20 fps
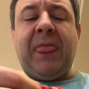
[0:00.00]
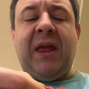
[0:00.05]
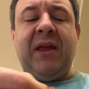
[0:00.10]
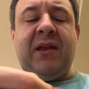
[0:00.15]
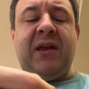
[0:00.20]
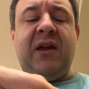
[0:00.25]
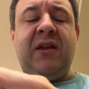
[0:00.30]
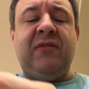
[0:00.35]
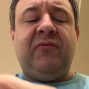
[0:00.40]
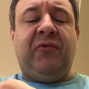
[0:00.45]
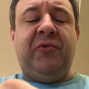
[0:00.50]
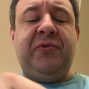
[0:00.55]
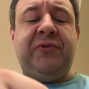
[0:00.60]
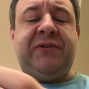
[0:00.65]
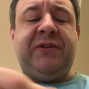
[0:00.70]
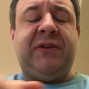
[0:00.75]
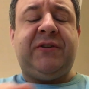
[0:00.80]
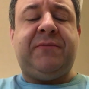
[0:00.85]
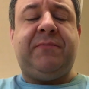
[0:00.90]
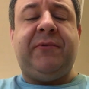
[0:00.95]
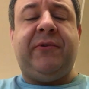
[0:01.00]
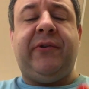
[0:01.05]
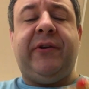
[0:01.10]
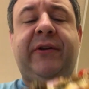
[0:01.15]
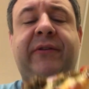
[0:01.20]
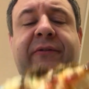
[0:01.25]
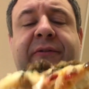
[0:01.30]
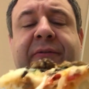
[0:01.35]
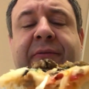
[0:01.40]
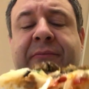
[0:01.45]
it kind of ruins the
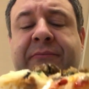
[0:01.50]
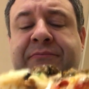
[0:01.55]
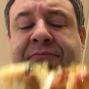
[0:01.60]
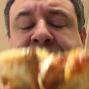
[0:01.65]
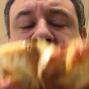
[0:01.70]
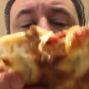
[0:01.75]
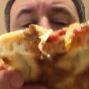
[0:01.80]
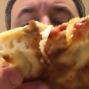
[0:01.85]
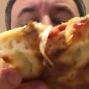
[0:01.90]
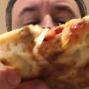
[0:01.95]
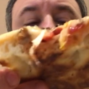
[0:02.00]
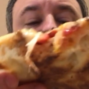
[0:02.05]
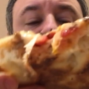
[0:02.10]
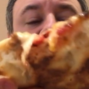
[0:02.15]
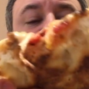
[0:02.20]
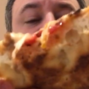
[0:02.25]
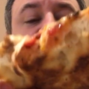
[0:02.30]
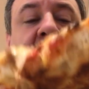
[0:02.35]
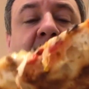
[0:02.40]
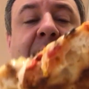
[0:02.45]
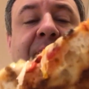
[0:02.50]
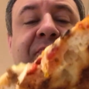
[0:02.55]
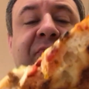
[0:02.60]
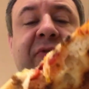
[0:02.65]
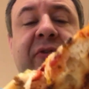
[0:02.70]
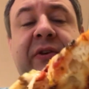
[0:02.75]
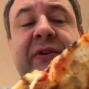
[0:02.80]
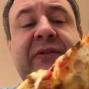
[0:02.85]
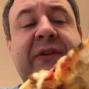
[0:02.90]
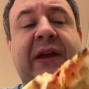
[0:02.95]
experience.
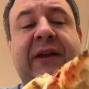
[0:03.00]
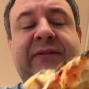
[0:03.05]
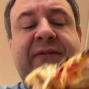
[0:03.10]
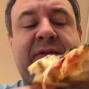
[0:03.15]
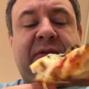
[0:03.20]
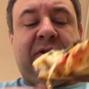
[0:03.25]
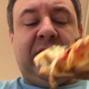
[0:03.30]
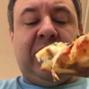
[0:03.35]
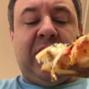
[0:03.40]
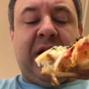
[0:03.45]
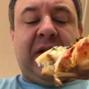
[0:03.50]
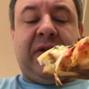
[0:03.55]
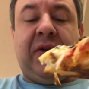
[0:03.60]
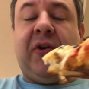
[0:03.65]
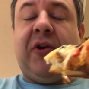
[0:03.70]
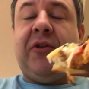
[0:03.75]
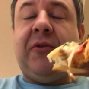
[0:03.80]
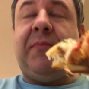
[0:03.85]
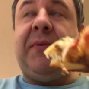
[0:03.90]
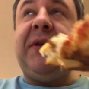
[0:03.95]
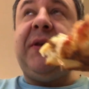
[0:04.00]
So these guys didn't do that. Their other